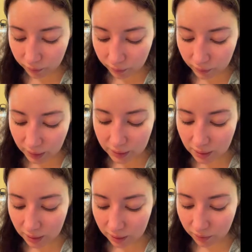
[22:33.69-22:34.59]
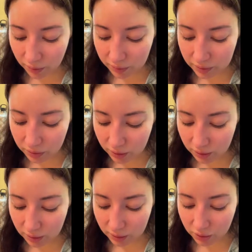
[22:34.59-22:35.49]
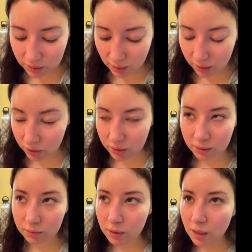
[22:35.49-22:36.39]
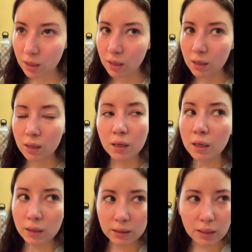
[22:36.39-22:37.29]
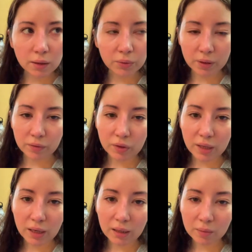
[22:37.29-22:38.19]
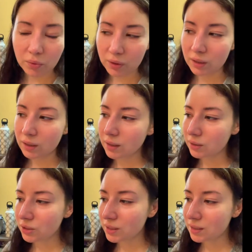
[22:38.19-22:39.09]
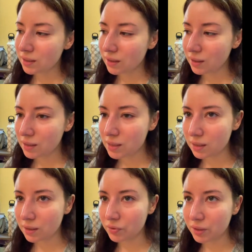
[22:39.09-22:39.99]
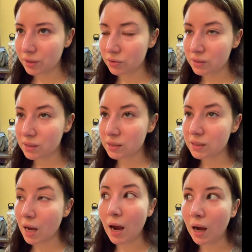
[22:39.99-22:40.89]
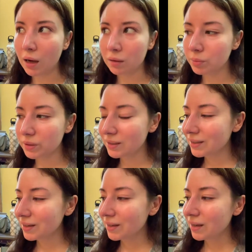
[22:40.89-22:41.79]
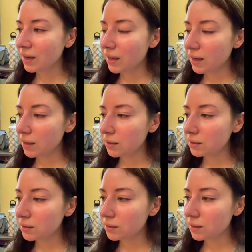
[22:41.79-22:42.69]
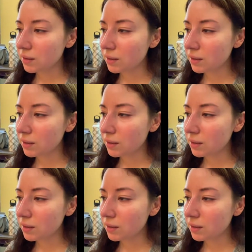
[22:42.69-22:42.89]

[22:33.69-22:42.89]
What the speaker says: that's kind of how it started. I couldn't deal with everything anymore. Just needed everything to stop. And